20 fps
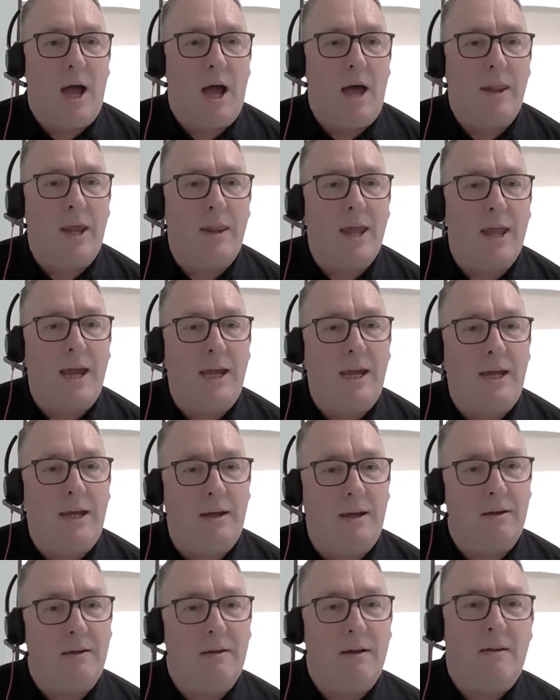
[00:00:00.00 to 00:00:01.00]
and then
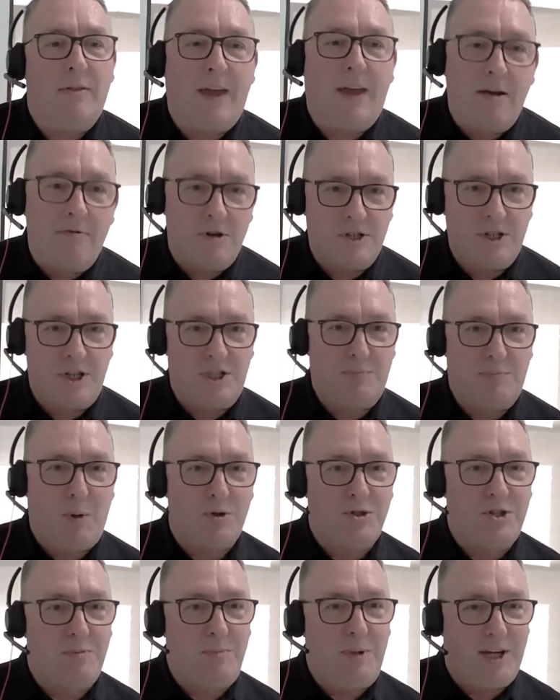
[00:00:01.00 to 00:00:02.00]
they they originally
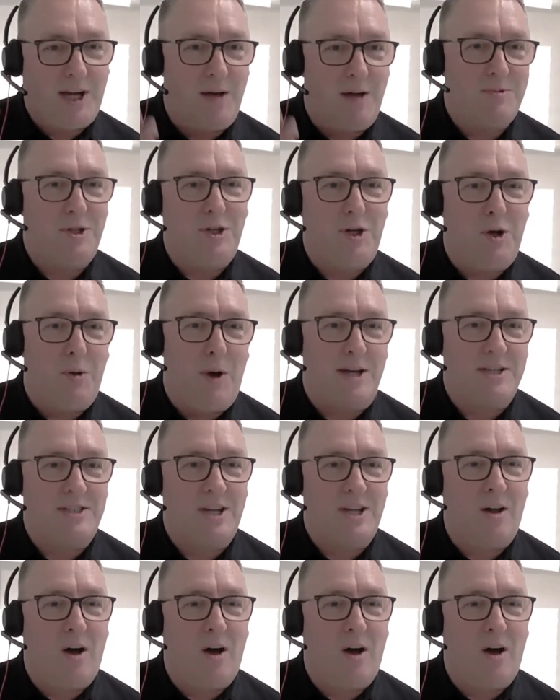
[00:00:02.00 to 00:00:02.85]
sponsored me to come to the US.